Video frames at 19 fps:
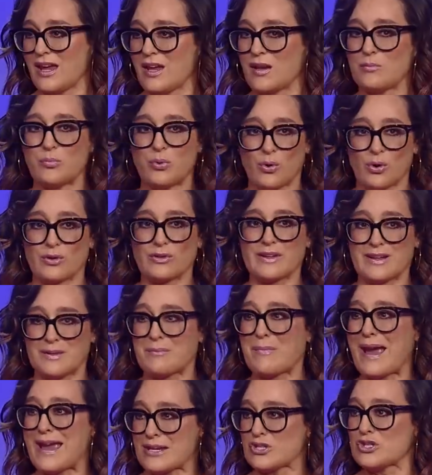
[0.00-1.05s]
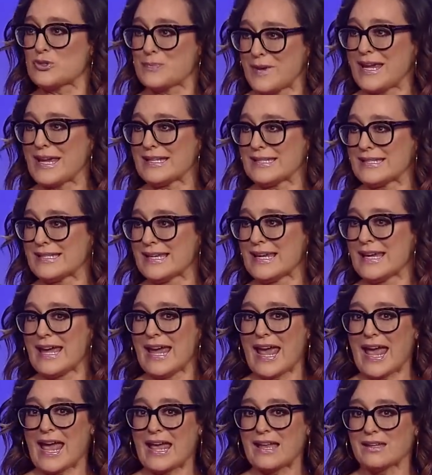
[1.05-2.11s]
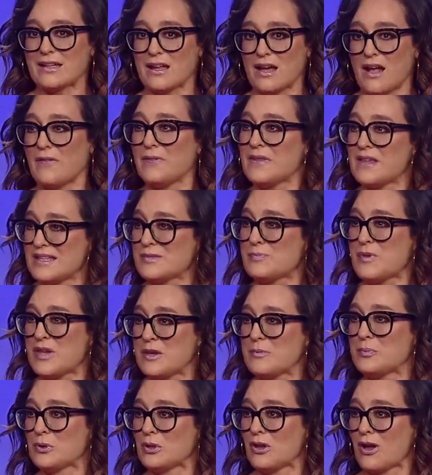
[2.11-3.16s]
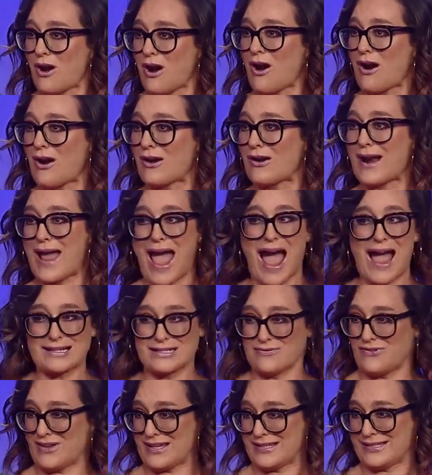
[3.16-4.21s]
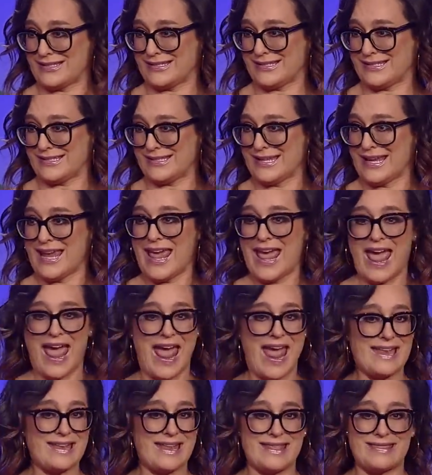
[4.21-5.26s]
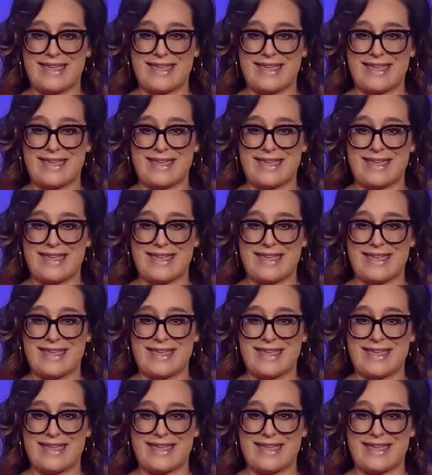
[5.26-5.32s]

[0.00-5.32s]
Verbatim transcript: in Portland, Mike Schmidt. And these people are activists. Yes. And